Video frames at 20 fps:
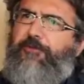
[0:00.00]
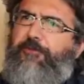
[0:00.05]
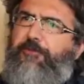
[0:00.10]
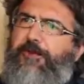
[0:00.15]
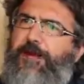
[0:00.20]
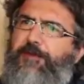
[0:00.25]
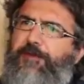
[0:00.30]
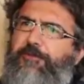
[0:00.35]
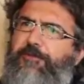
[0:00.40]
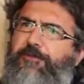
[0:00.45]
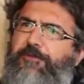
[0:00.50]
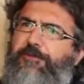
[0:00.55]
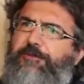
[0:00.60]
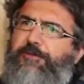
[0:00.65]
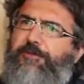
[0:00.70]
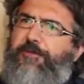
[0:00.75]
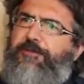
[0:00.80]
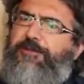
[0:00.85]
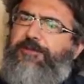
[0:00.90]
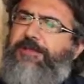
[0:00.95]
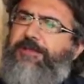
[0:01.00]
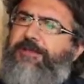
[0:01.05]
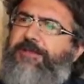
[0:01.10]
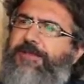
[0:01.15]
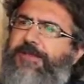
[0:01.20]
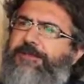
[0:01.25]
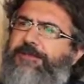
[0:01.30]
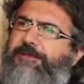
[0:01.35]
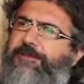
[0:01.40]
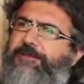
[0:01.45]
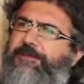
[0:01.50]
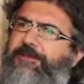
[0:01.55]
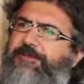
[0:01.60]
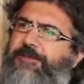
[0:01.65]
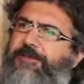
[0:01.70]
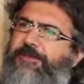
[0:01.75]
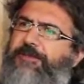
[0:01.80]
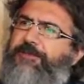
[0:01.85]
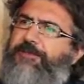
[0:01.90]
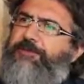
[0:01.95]
one of the important things of the
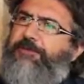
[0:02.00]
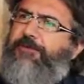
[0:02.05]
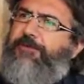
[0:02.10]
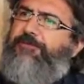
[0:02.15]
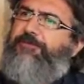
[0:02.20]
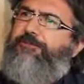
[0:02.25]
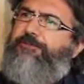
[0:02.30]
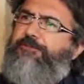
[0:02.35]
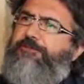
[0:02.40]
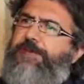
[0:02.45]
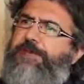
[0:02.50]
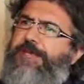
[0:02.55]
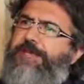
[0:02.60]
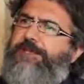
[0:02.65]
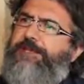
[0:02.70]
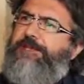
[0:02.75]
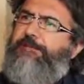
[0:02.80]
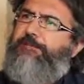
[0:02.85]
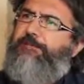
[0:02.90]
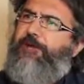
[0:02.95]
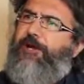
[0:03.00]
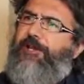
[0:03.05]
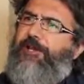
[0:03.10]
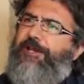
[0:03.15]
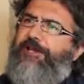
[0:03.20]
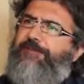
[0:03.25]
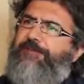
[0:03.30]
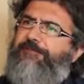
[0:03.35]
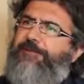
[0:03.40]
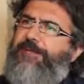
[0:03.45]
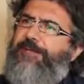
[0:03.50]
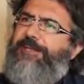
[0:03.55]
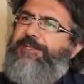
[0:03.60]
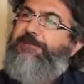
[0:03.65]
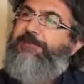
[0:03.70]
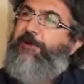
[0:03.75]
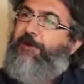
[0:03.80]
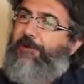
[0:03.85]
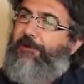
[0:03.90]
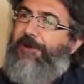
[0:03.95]
strategy was to make the product very
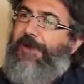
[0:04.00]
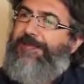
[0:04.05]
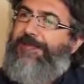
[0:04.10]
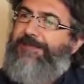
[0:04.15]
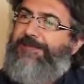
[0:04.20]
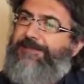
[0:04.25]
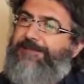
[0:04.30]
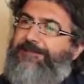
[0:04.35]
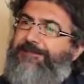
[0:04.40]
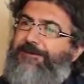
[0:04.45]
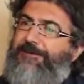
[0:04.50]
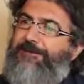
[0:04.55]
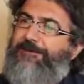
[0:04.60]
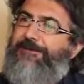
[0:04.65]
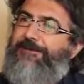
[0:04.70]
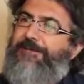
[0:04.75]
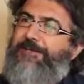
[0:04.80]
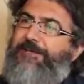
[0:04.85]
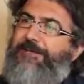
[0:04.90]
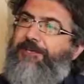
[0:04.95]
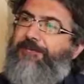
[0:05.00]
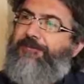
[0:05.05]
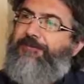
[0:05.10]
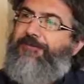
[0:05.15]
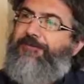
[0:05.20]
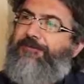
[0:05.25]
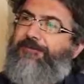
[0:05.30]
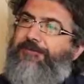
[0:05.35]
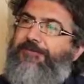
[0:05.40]
democratic, no? Was